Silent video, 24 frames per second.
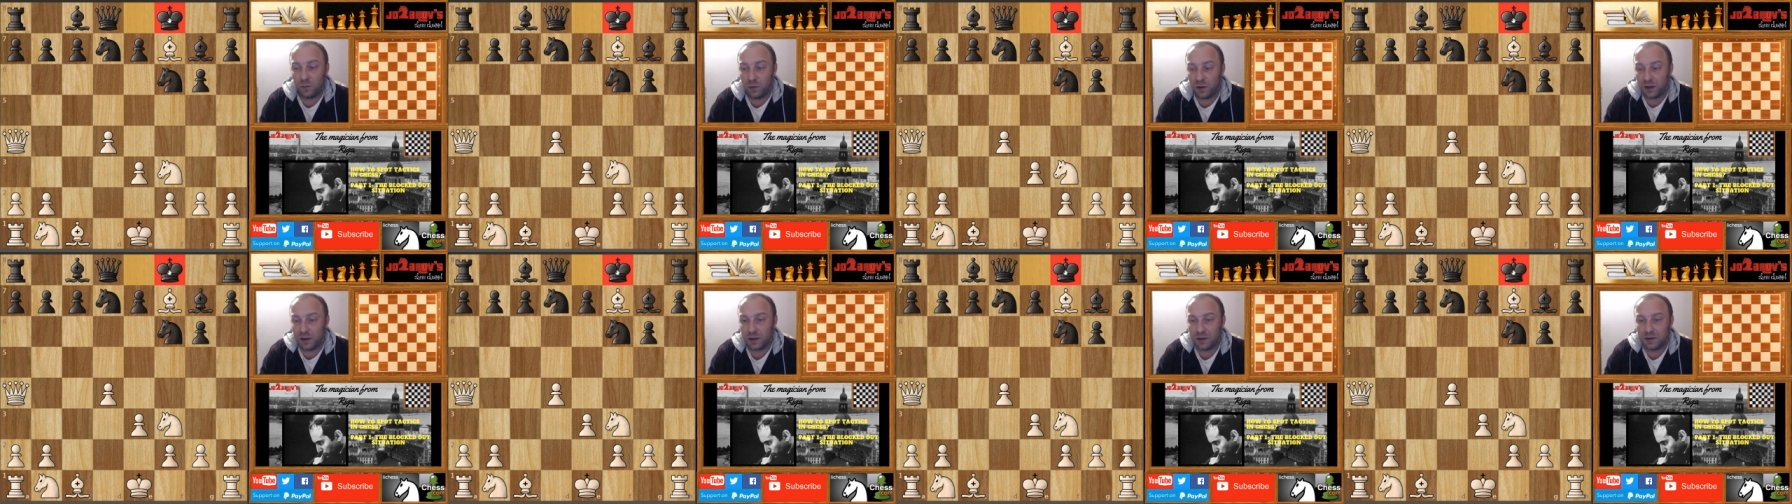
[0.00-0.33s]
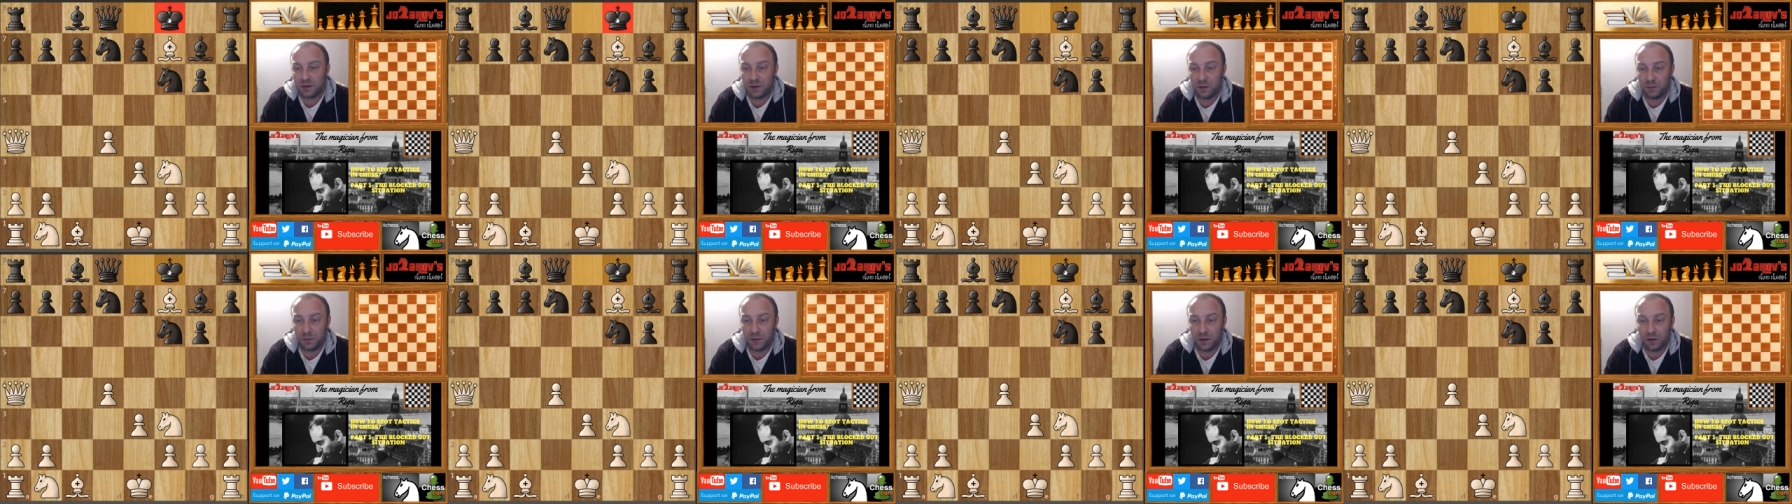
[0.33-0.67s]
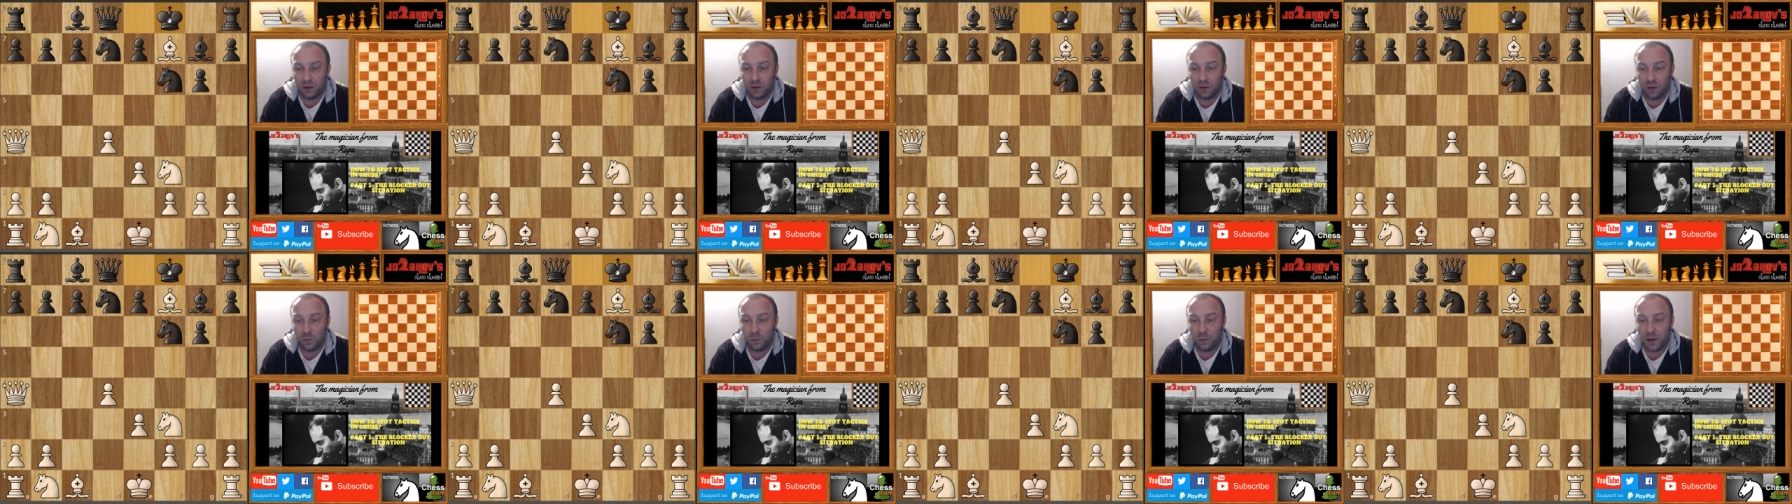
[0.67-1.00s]
we can simply
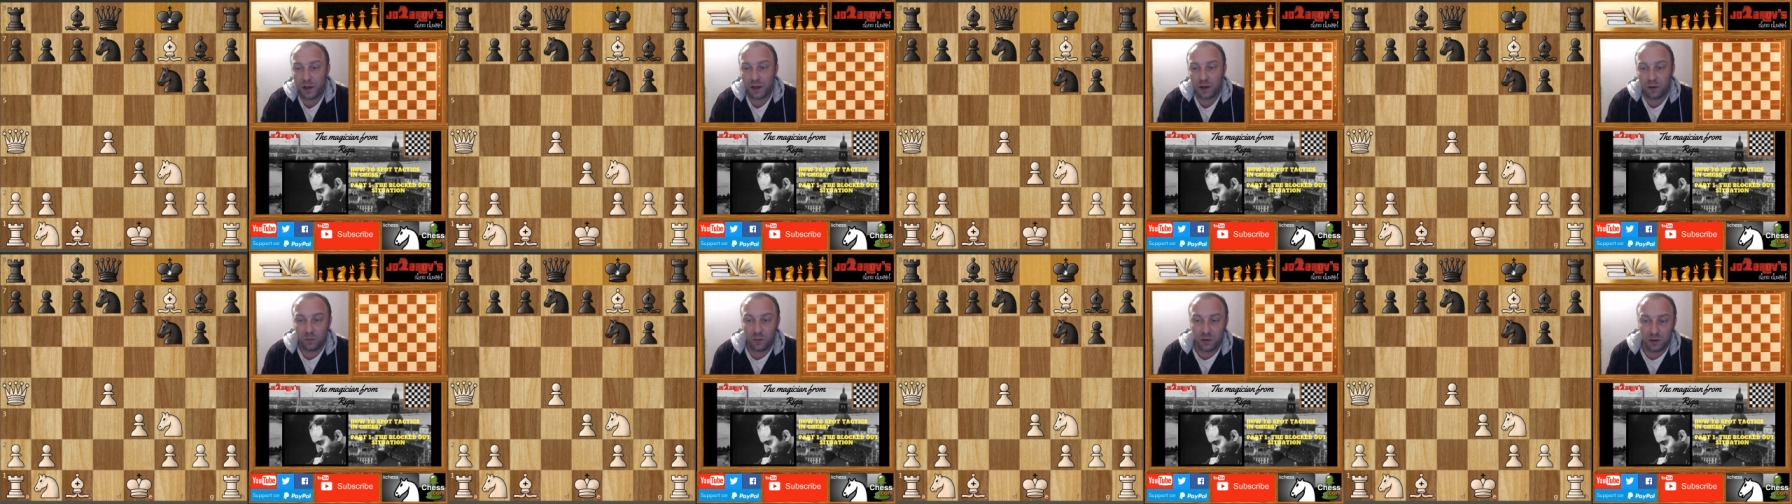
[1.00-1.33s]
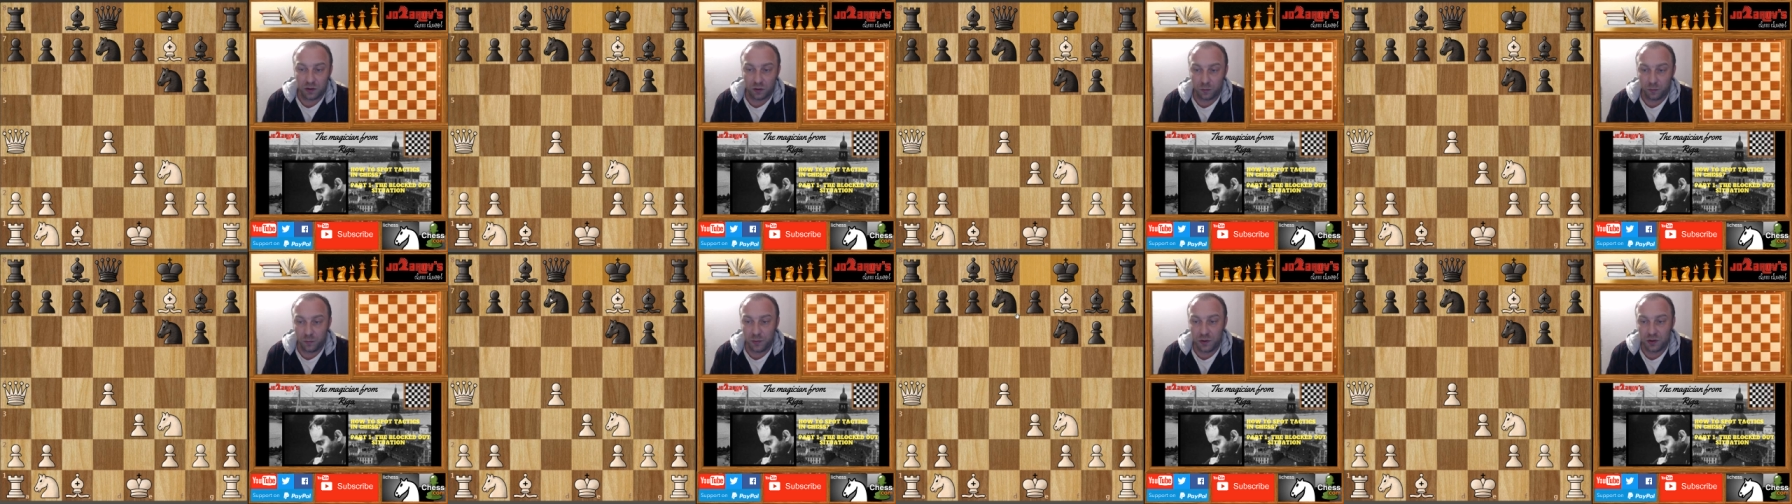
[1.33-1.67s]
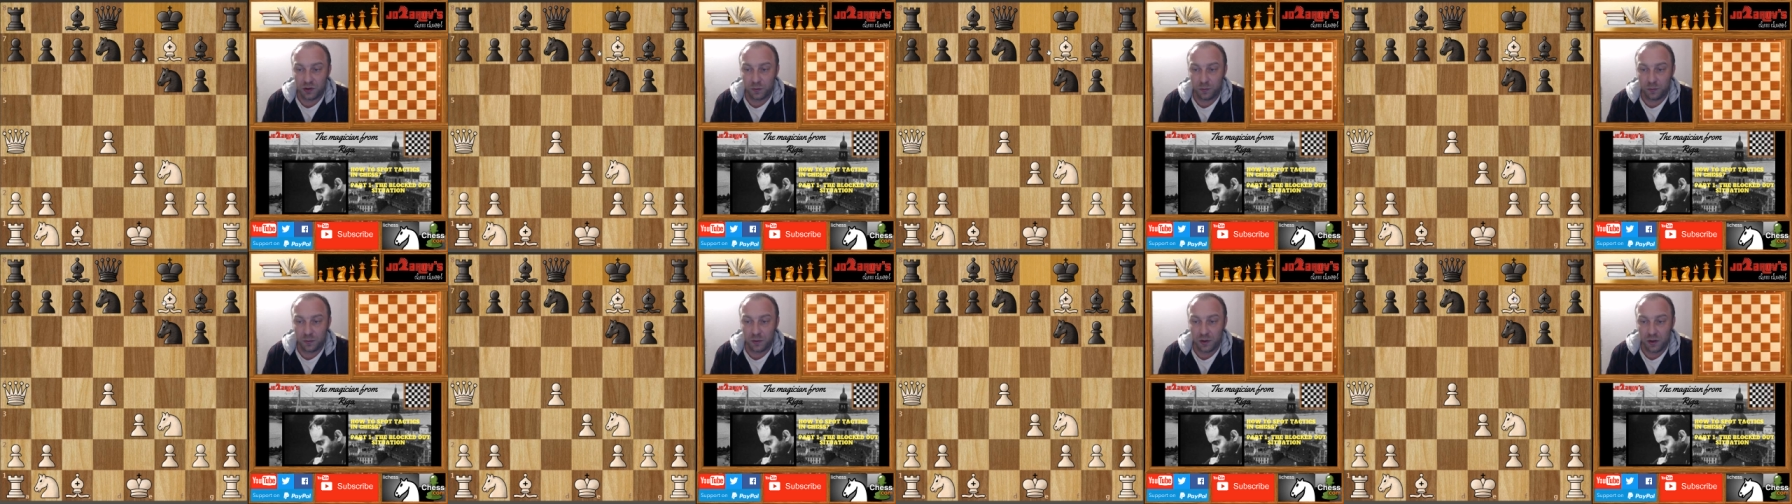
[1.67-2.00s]
go back with our
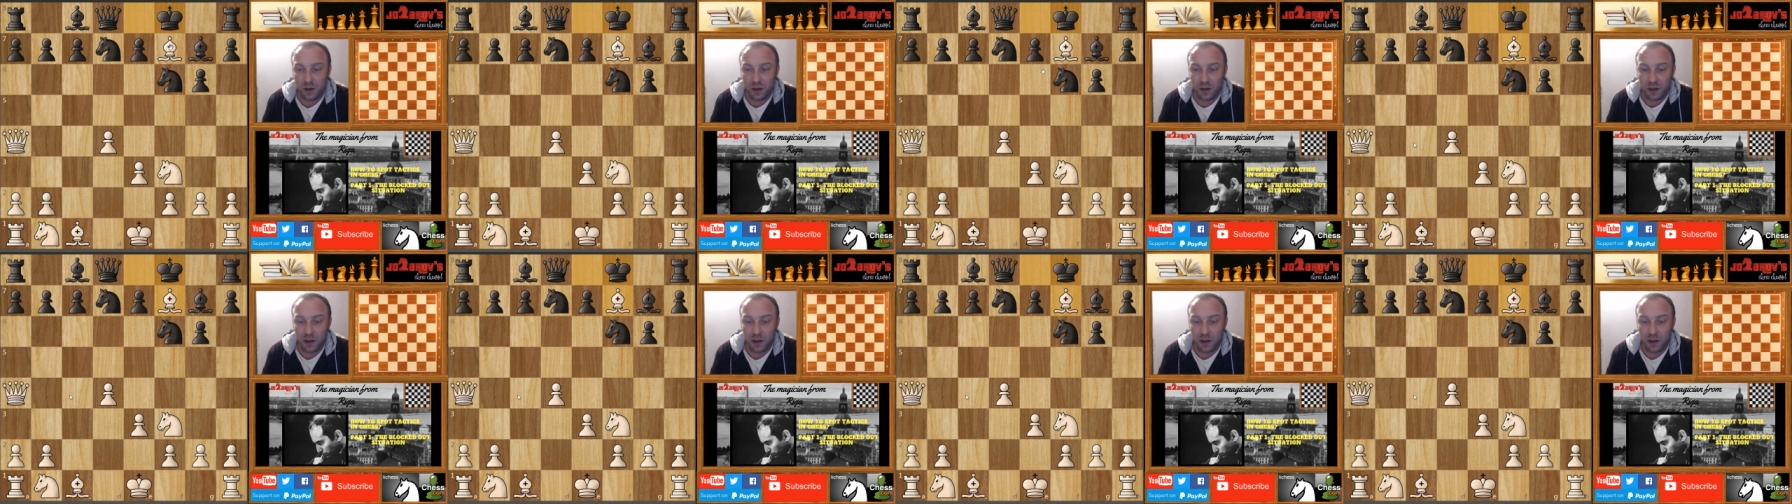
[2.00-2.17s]
bishop